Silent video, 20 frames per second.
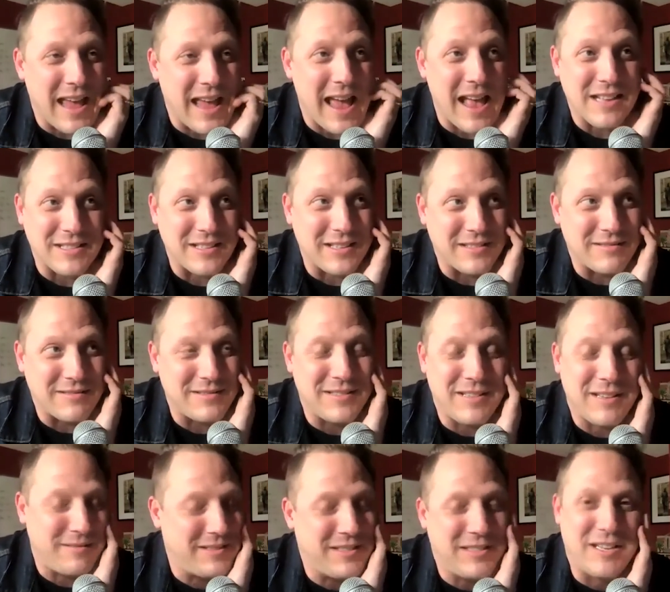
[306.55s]
as a
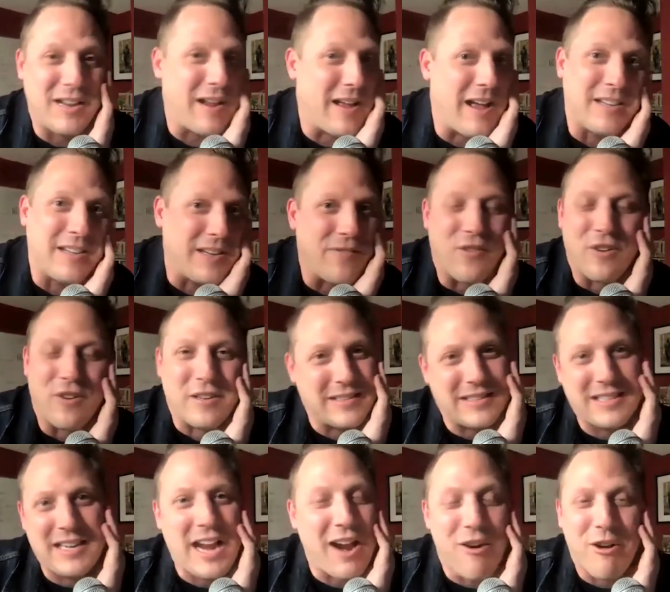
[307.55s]
a different
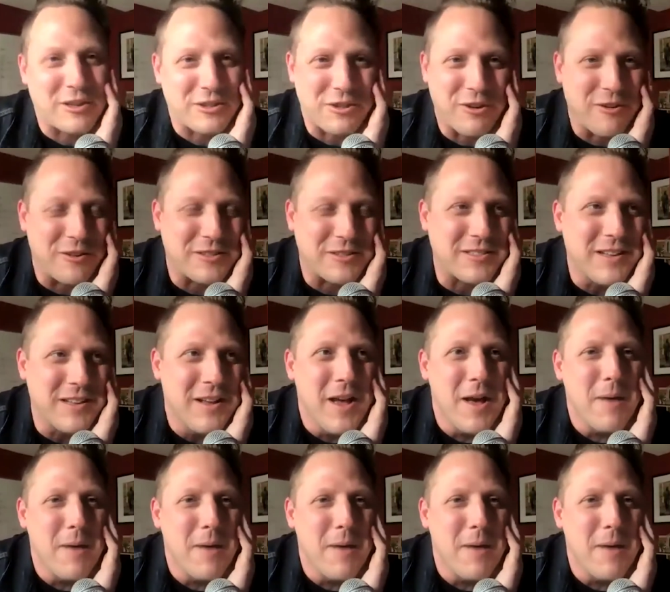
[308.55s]
characters.